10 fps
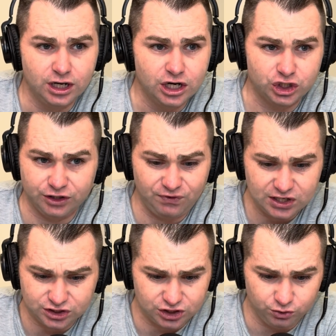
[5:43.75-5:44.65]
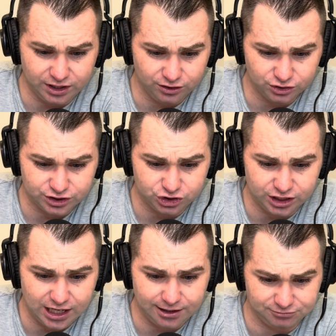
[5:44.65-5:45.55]
She faced 2 hitters and she
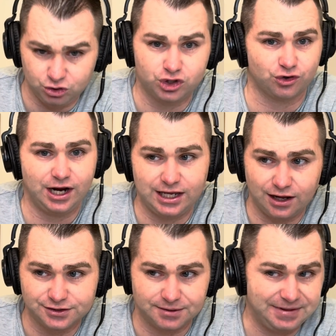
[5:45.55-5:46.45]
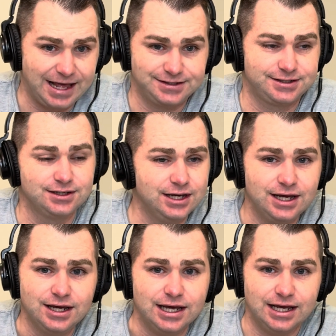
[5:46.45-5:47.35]
got 2 strikeouts. I mean, that's
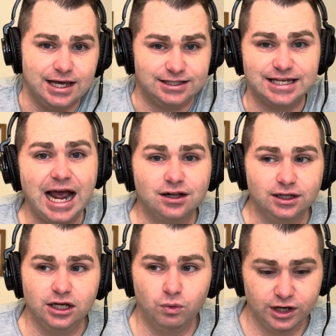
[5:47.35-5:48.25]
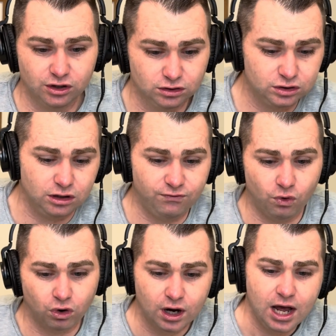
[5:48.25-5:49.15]
exactly what you're looking
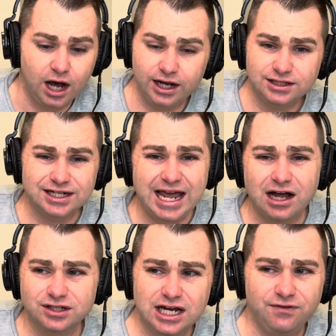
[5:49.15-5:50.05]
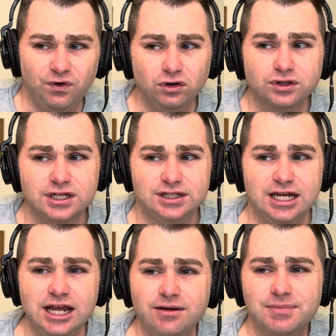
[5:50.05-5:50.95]
for against a Cal State Fullerton
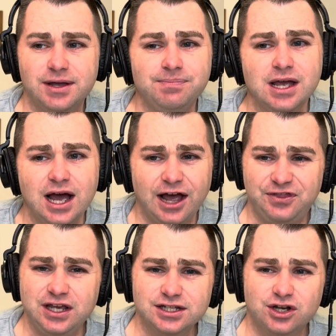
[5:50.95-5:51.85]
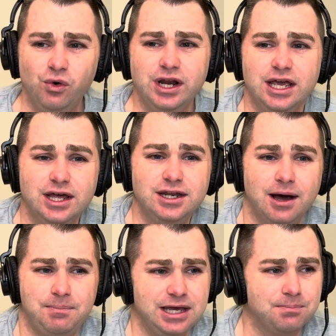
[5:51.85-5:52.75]
team that I think is going to end
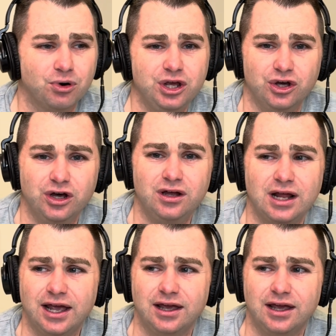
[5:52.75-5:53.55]
up being pretty good.